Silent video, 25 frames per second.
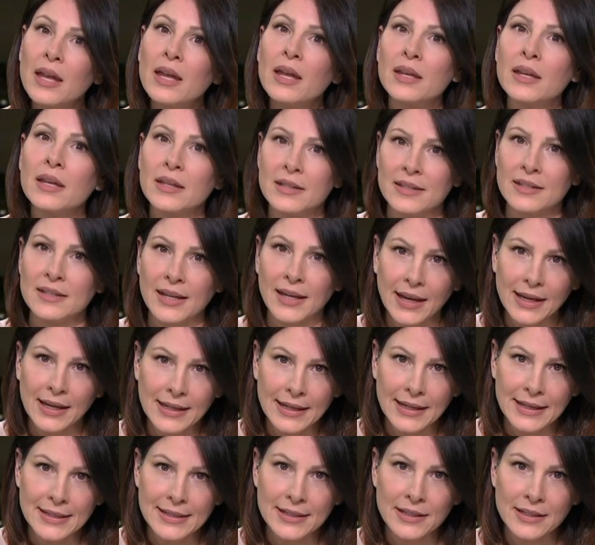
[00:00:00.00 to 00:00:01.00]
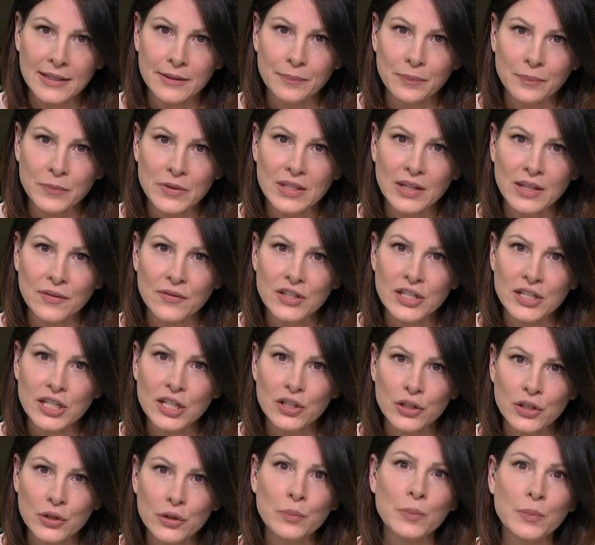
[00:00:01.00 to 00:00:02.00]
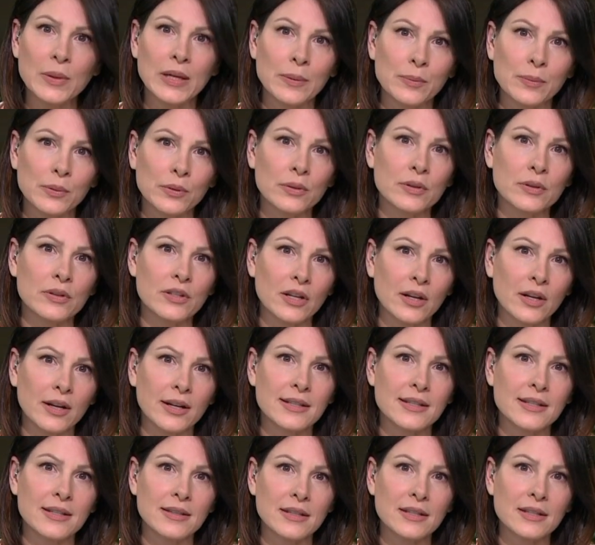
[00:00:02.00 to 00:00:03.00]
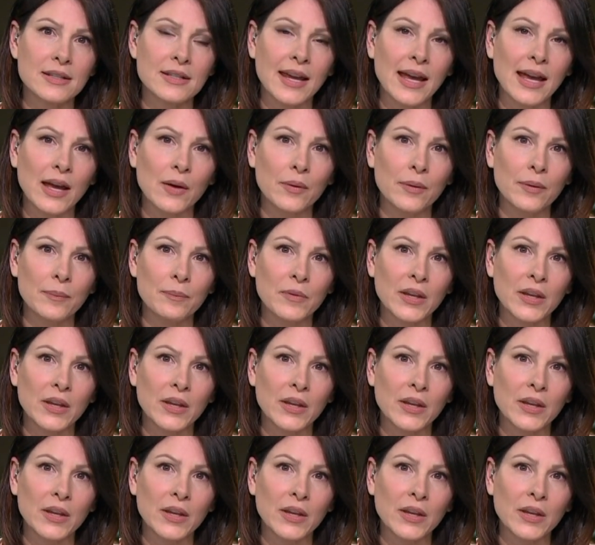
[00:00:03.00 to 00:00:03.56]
A decade later, 72 people died in the tower.